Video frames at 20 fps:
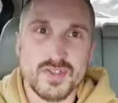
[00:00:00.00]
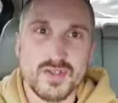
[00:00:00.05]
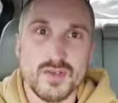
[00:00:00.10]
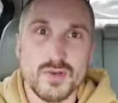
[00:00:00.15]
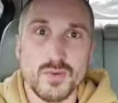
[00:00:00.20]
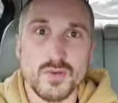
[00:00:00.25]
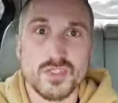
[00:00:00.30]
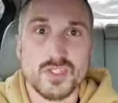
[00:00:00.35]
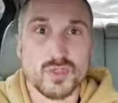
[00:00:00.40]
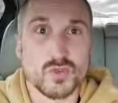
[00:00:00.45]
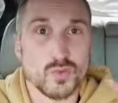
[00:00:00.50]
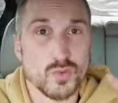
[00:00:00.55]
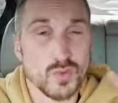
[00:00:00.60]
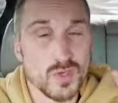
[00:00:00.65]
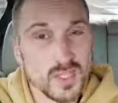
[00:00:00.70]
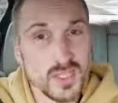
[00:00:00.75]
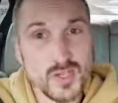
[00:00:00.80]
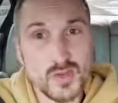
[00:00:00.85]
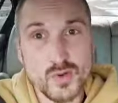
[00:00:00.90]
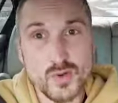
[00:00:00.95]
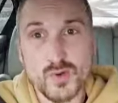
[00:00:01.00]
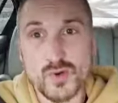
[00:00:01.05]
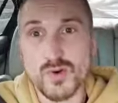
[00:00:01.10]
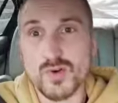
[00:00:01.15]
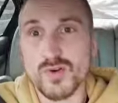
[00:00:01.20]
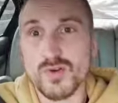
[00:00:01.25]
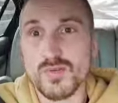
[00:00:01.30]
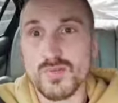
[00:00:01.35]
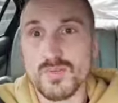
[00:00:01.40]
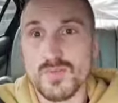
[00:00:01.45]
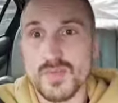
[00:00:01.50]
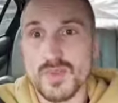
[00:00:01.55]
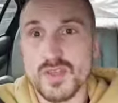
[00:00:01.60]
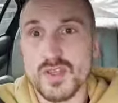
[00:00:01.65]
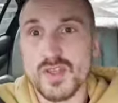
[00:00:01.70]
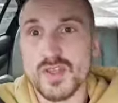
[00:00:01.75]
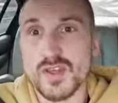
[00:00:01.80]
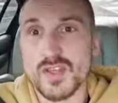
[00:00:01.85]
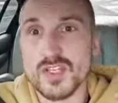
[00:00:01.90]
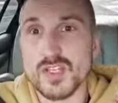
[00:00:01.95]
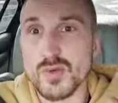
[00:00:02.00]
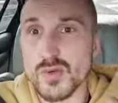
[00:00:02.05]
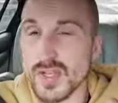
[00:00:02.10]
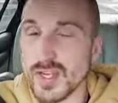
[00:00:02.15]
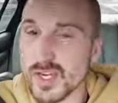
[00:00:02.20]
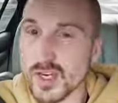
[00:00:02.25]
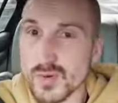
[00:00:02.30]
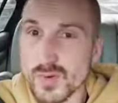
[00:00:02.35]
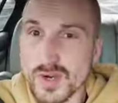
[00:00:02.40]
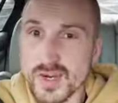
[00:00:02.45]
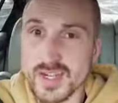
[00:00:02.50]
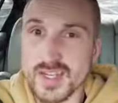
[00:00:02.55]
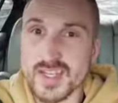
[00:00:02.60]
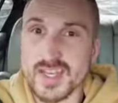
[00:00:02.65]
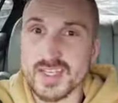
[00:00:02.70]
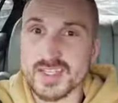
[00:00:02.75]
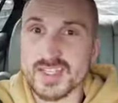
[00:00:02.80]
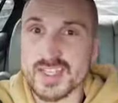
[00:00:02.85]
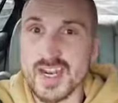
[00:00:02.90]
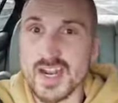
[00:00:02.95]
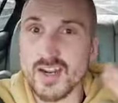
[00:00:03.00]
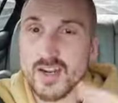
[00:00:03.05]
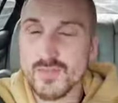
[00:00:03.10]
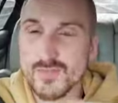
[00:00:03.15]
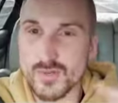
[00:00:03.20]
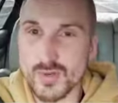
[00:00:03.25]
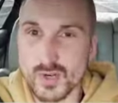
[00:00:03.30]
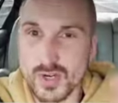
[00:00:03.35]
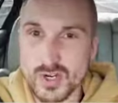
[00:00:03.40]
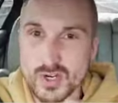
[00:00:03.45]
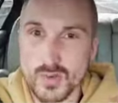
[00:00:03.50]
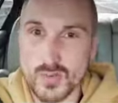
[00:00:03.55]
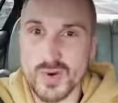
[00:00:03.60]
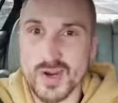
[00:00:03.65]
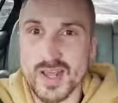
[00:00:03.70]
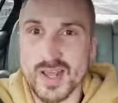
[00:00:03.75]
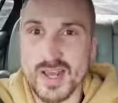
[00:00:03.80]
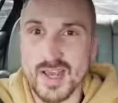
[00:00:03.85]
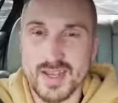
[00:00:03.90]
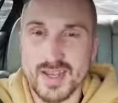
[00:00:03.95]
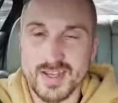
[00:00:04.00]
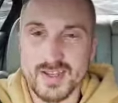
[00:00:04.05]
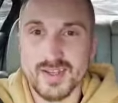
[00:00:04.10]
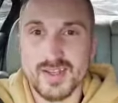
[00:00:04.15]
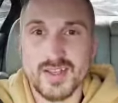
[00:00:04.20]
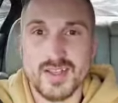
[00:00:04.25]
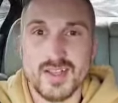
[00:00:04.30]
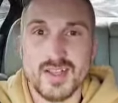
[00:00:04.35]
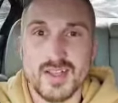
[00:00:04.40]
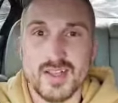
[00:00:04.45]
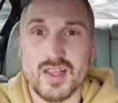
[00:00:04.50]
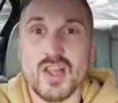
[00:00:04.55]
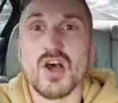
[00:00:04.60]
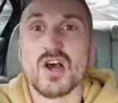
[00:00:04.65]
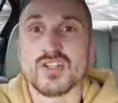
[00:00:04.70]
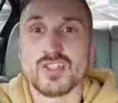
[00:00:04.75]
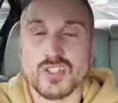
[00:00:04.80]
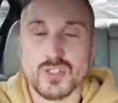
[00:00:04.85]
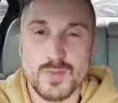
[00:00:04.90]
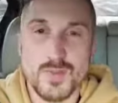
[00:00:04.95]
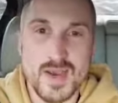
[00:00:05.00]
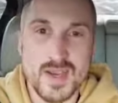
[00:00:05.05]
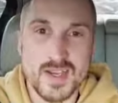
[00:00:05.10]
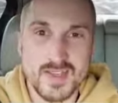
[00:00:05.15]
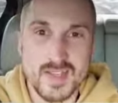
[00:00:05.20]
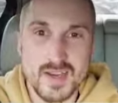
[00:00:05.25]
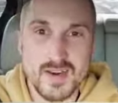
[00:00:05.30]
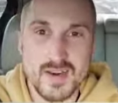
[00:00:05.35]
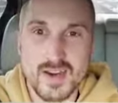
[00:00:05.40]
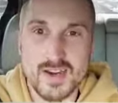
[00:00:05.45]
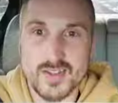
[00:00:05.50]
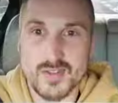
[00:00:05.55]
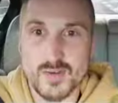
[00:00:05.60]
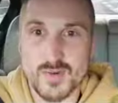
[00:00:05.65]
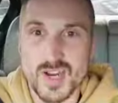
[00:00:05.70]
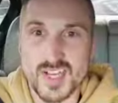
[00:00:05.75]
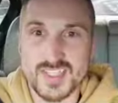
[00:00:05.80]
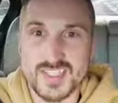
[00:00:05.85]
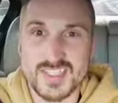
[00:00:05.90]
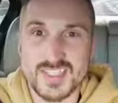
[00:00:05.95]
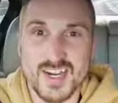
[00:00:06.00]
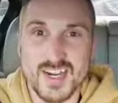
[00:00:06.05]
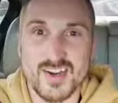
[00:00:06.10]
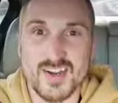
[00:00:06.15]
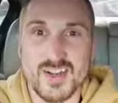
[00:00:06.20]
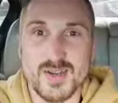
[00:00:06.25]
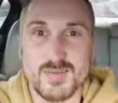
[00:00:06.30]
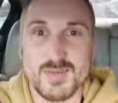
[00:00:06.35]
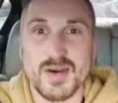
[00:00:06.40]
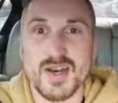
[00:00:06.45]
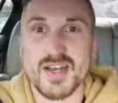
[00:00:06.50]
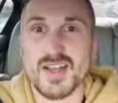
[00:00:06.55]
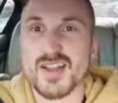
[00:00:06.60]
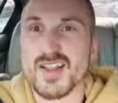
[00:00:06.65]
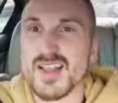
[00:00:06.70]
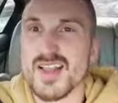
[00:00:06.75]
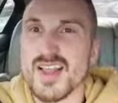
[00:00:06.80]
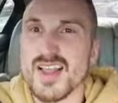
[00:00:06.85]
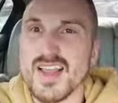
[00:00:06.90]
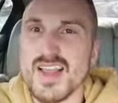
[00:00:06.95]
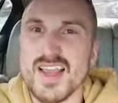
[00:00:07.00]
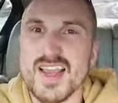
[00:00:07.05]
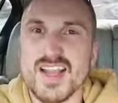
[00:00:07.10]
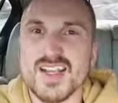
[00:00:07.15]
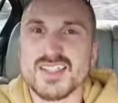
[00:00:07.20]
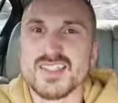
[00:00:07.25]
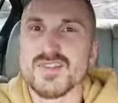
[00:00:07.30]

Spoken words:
which is really cool. You hear it when it kicks in. I don't know if you heard it when I launched back there out of the rest area, but it's a